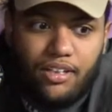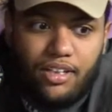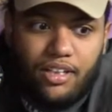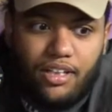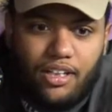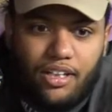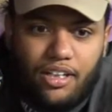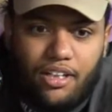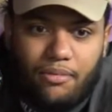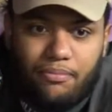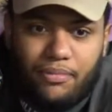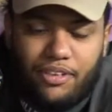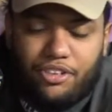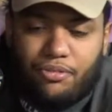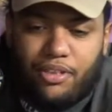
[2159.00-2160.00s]
I
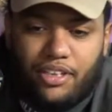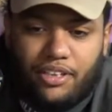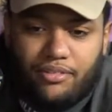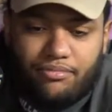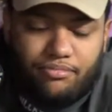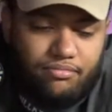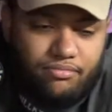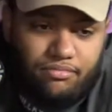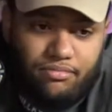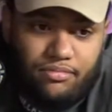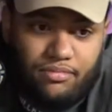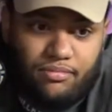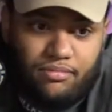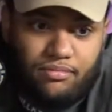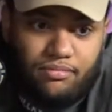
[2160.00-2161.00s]
just want to
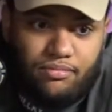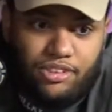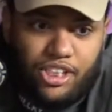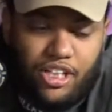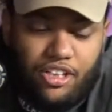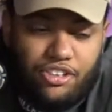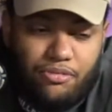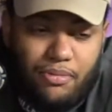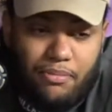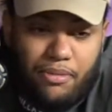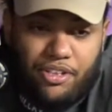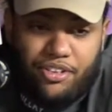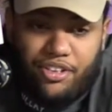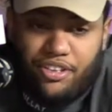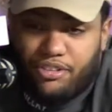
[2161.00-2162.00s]
shout out to my
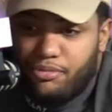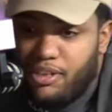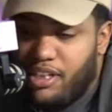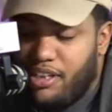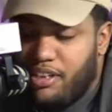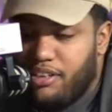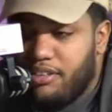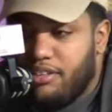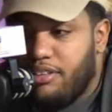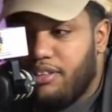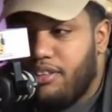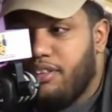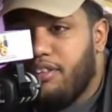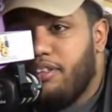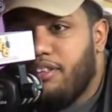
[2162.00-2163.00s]
brother as well,
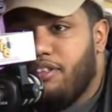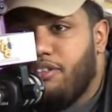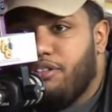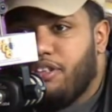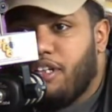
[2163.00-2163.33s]
who's